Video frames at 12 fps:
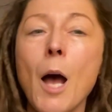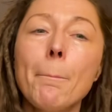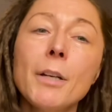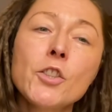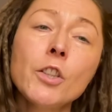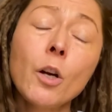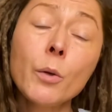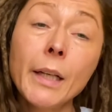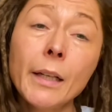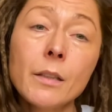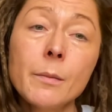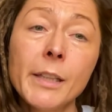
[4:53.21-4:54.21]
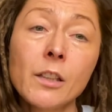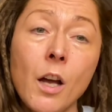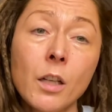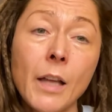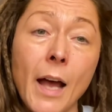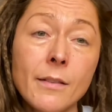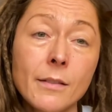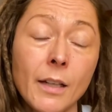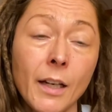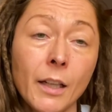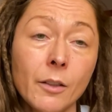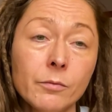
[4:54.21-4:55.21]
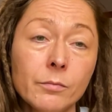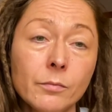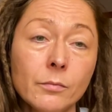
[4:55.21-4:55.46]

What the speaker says: but you don't need it to be long lasting,